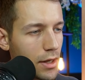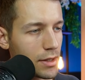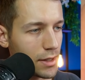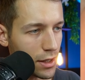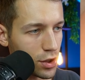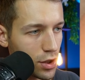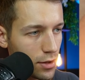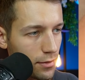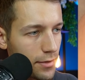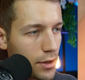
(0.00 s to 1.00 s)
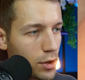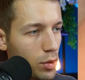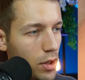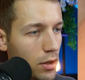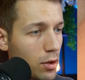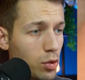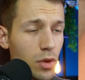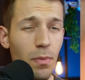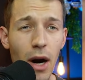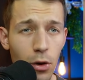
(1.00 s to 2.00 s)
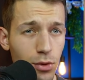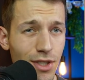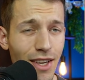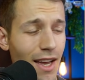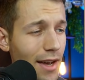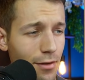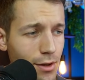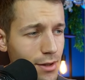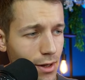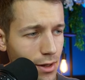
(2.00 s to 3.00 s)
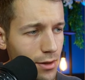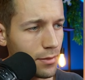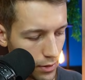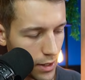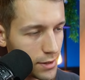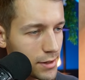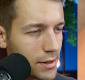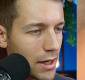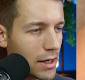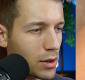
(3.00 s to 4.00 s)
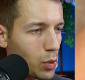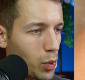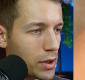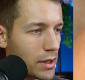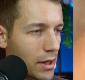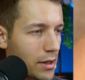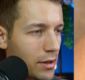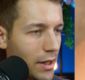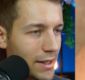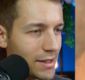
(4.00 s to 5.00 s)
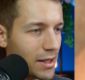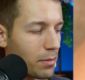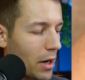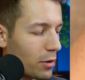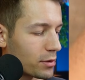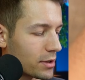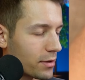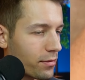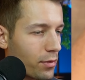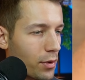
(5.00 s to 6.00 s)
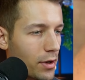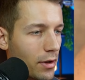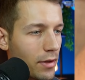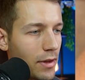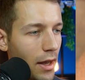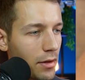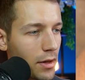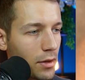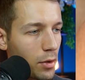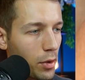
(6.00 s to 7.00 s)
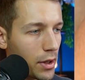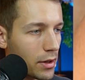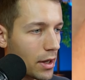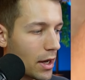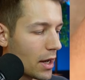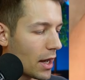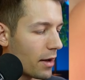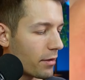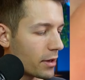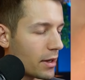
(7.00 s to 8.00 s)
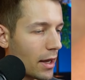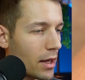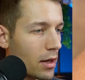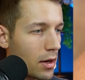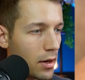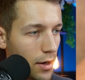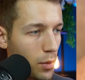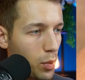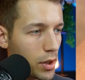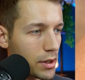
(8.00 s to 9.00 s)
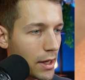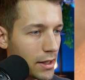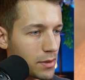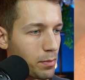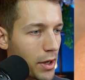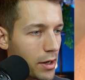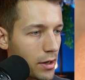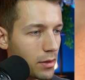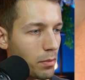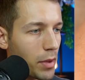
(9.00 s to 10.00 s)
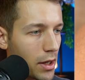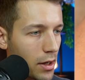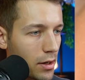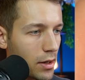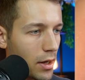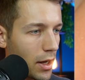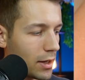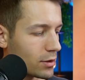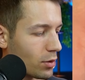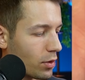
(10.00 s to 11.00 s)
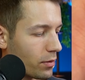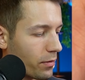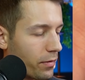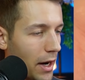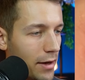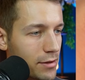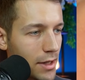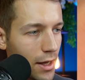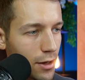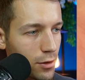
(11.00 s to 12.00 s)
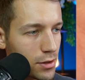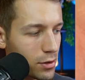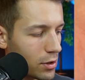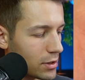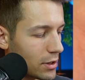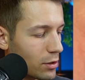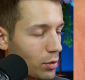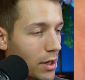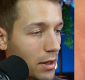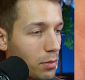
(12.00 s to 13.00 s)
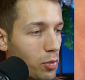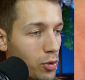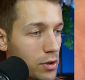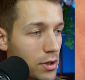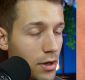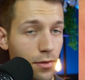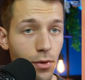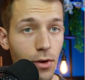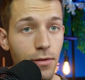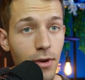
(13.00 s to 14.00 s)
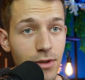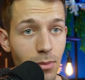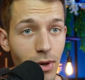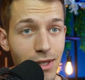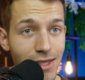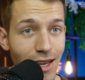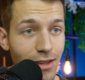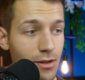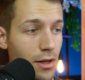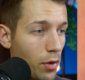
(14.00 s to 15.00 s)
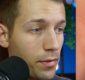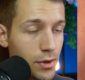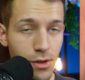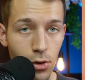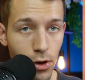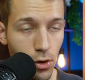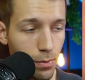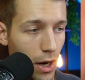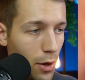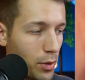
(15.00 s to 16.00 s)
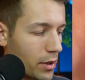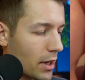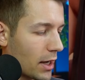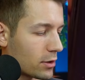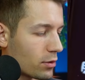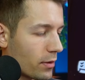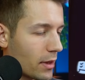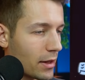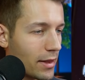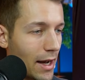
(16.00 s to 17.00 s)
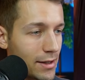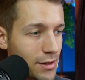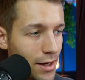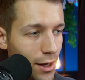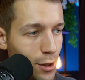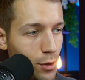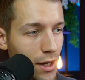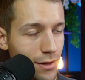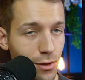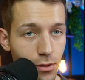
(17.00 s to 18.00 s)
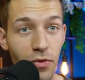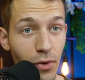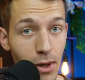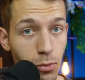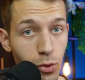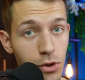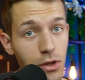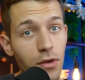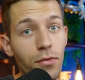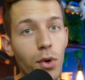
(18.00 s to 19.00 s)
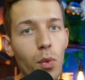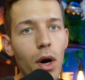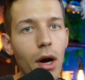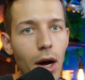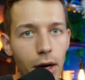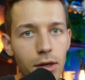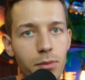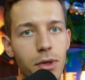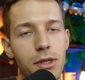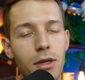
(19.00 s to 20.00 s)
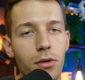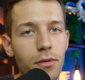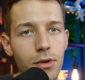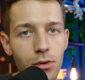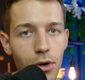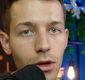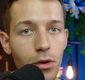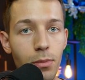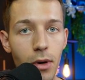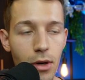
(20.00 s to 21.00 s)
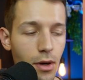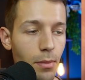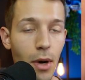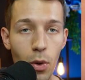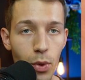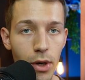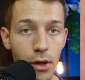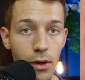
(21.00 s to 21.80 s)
section where you can loot bounty every day. Let's start with the classic bounty for daily login. Every day reward gets bigger and bigger, and on 5th day, as you can see, you get booster for 50% of restore your power, and on the 10th day you get free booster for 100% of restoring your power.